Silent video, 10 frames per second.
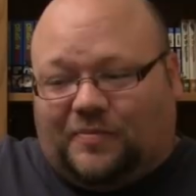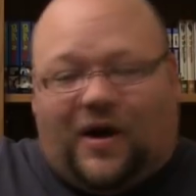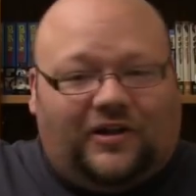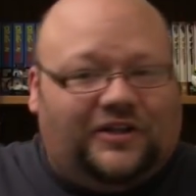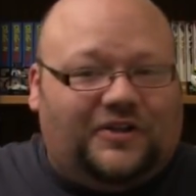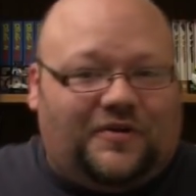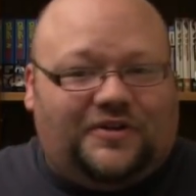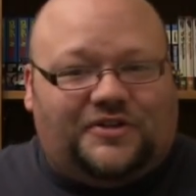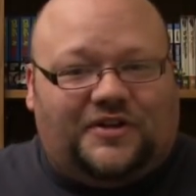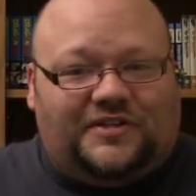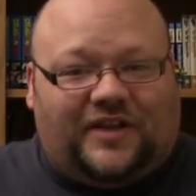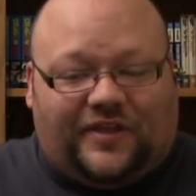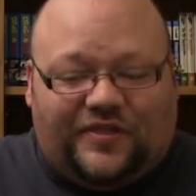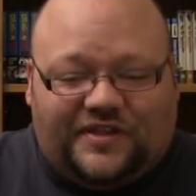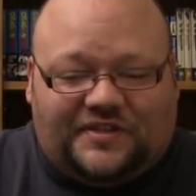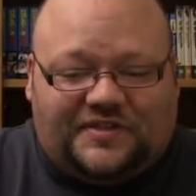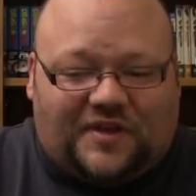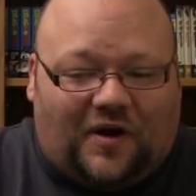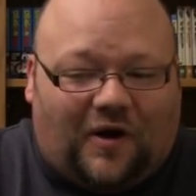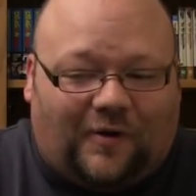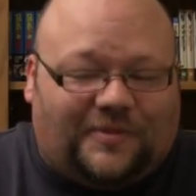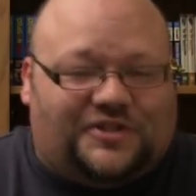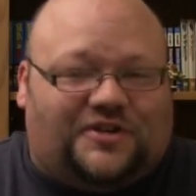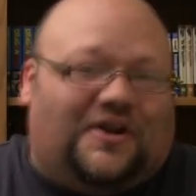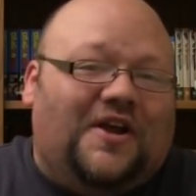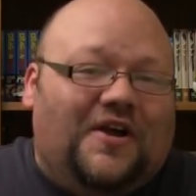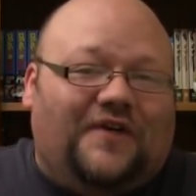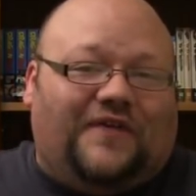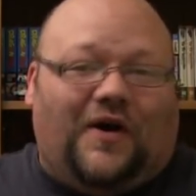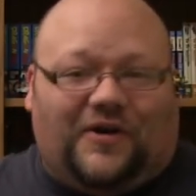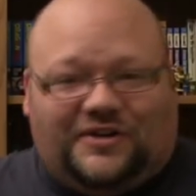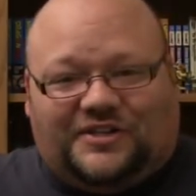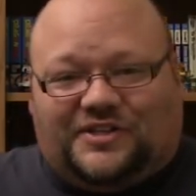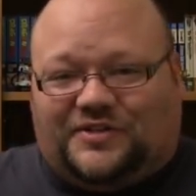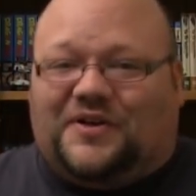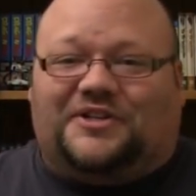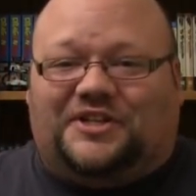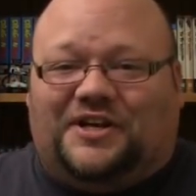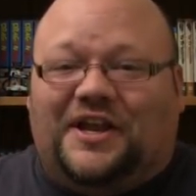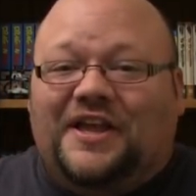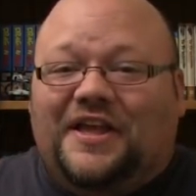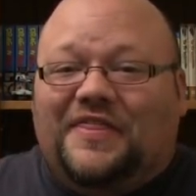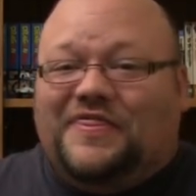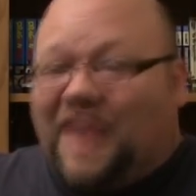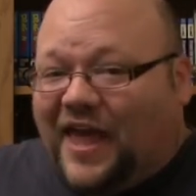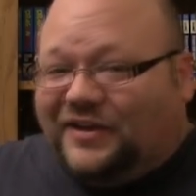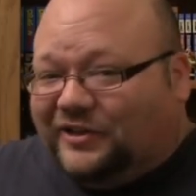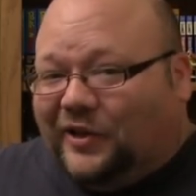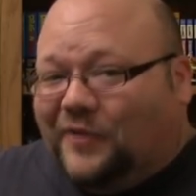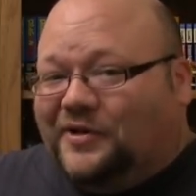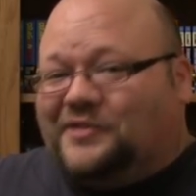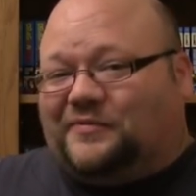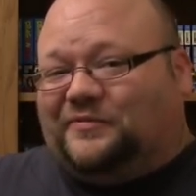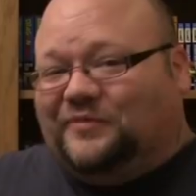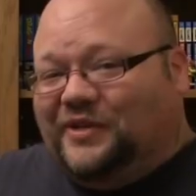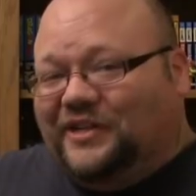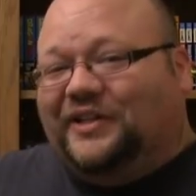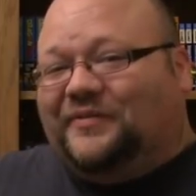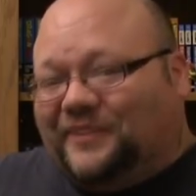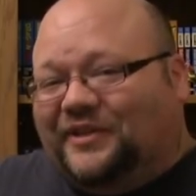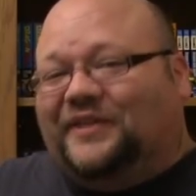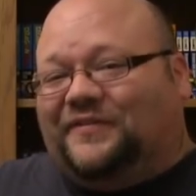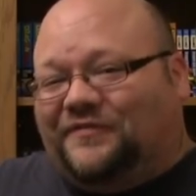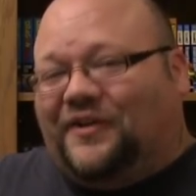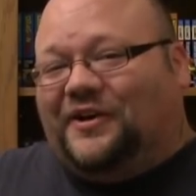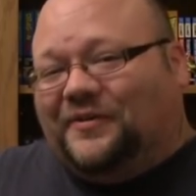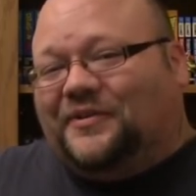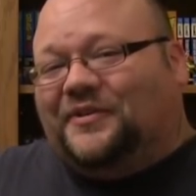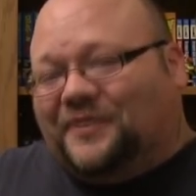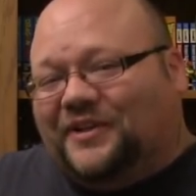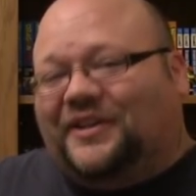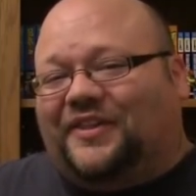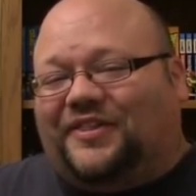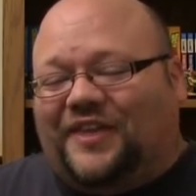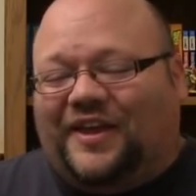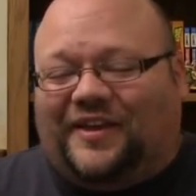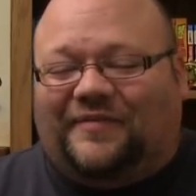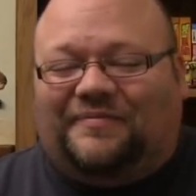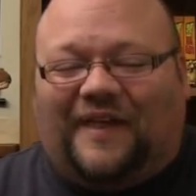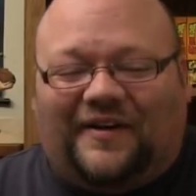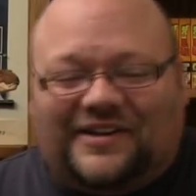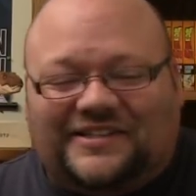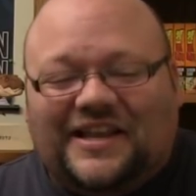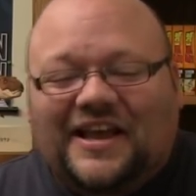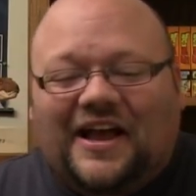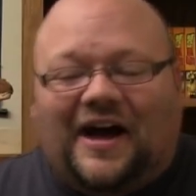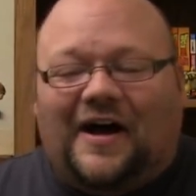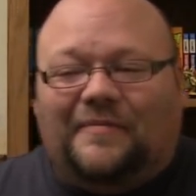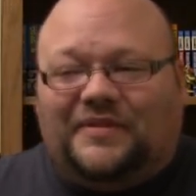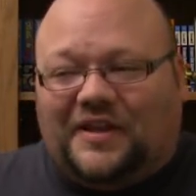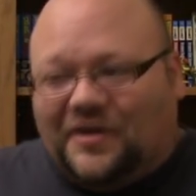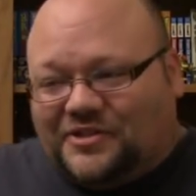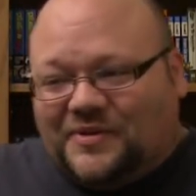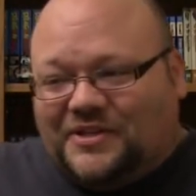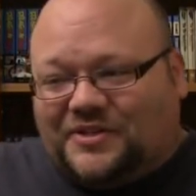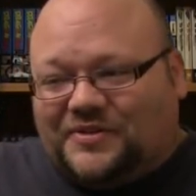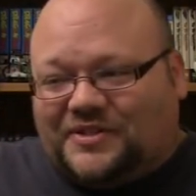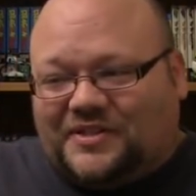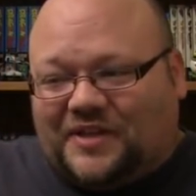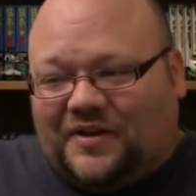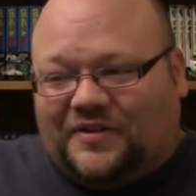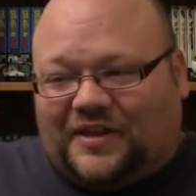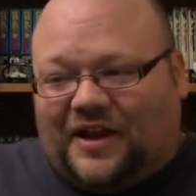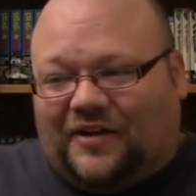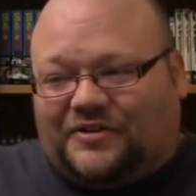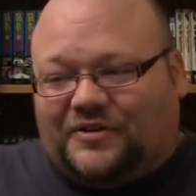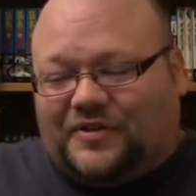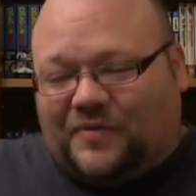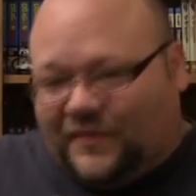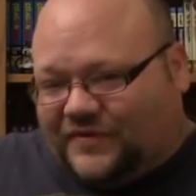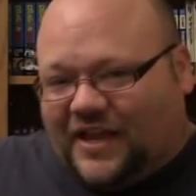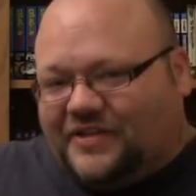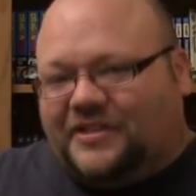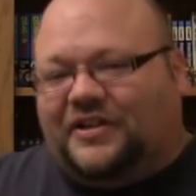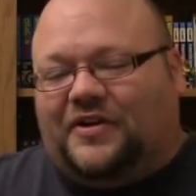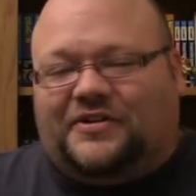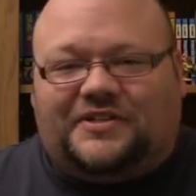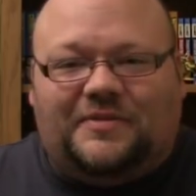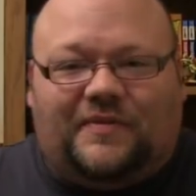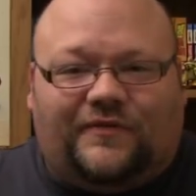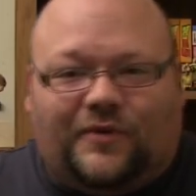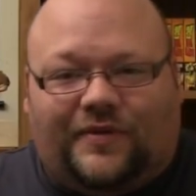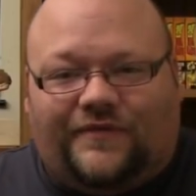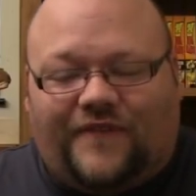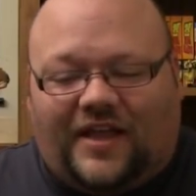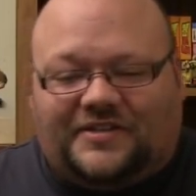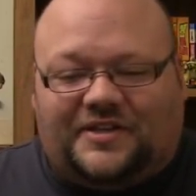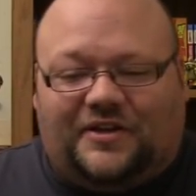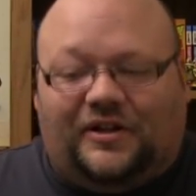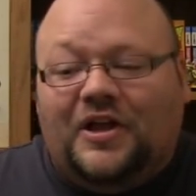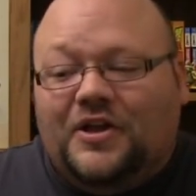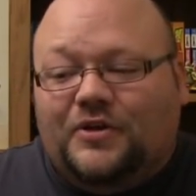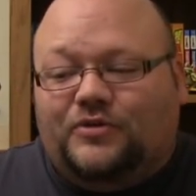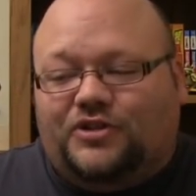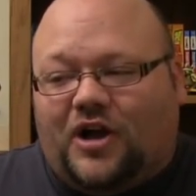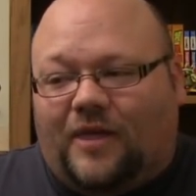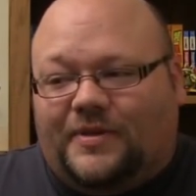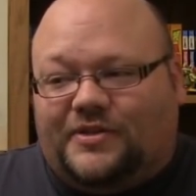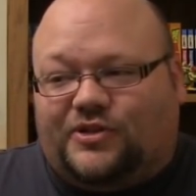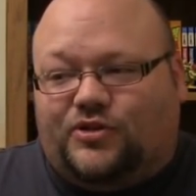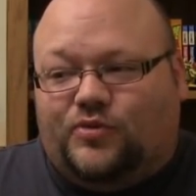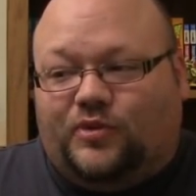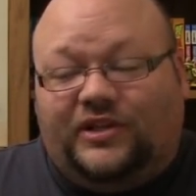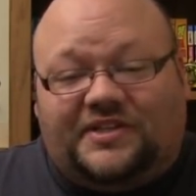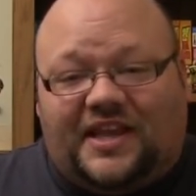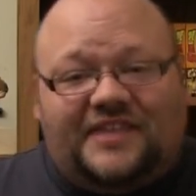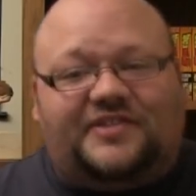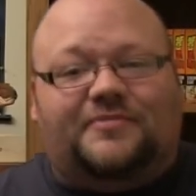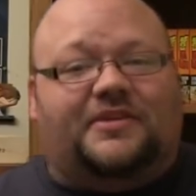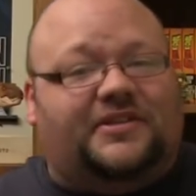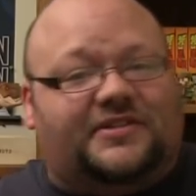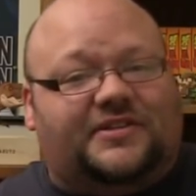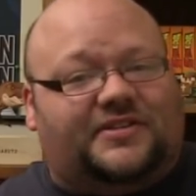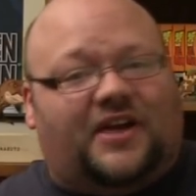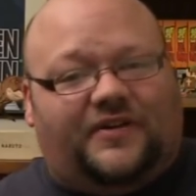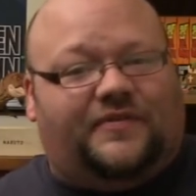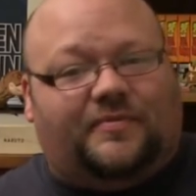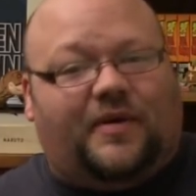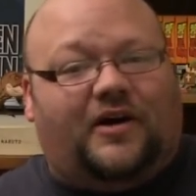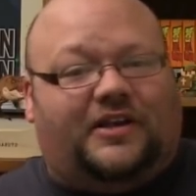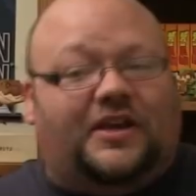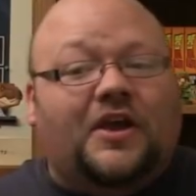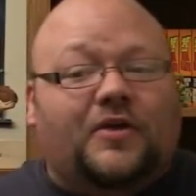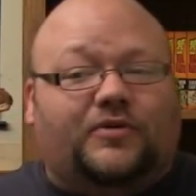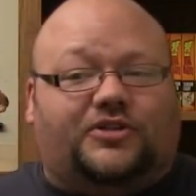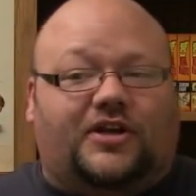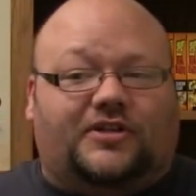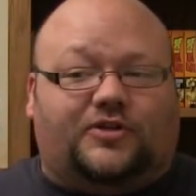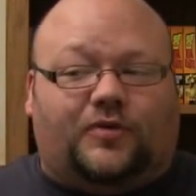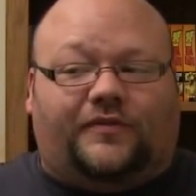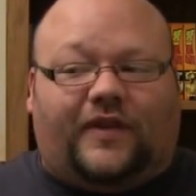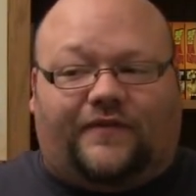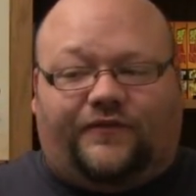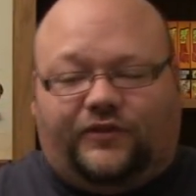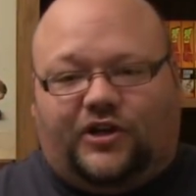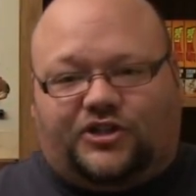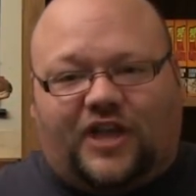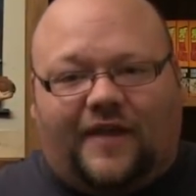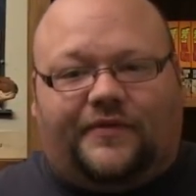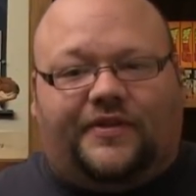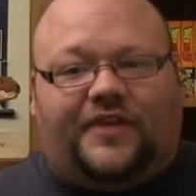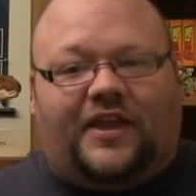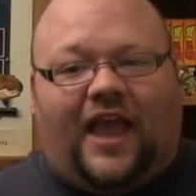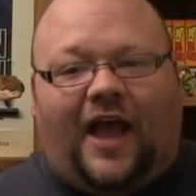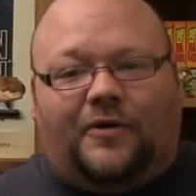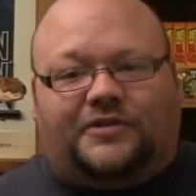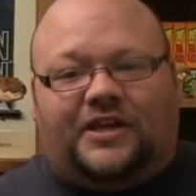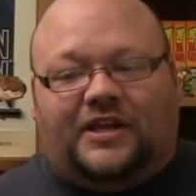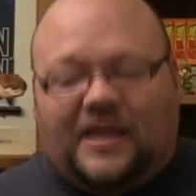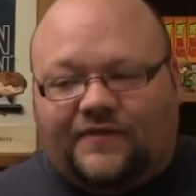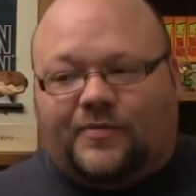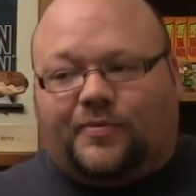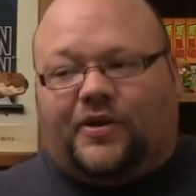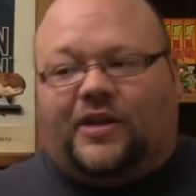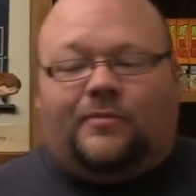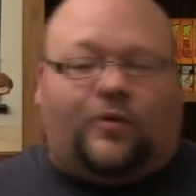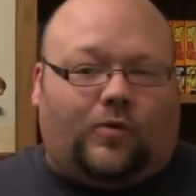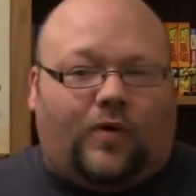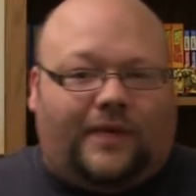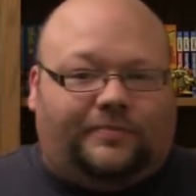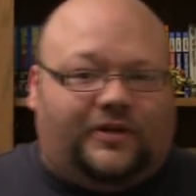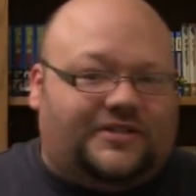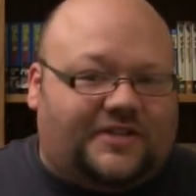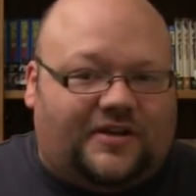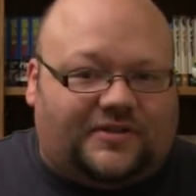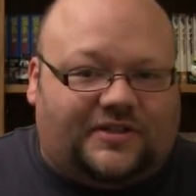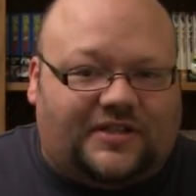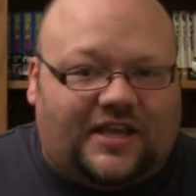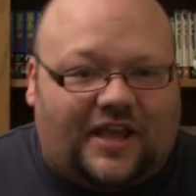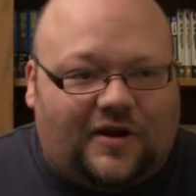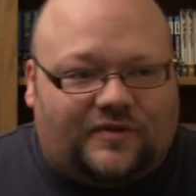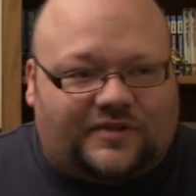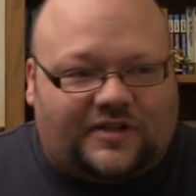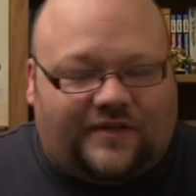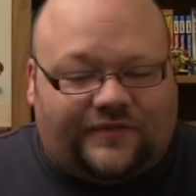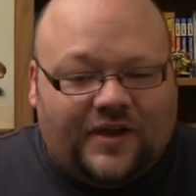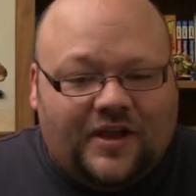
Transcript: pollen creature, he's like, this is the harbinger of our destruction. That alone is really, really funny when you really think about it. But they also introduced this other character that we've technically already seen before, the fat cell, whose job is to release histamines inside of the body, which sort of like flush everything out and even bring in more white blood cells to take care of stuff.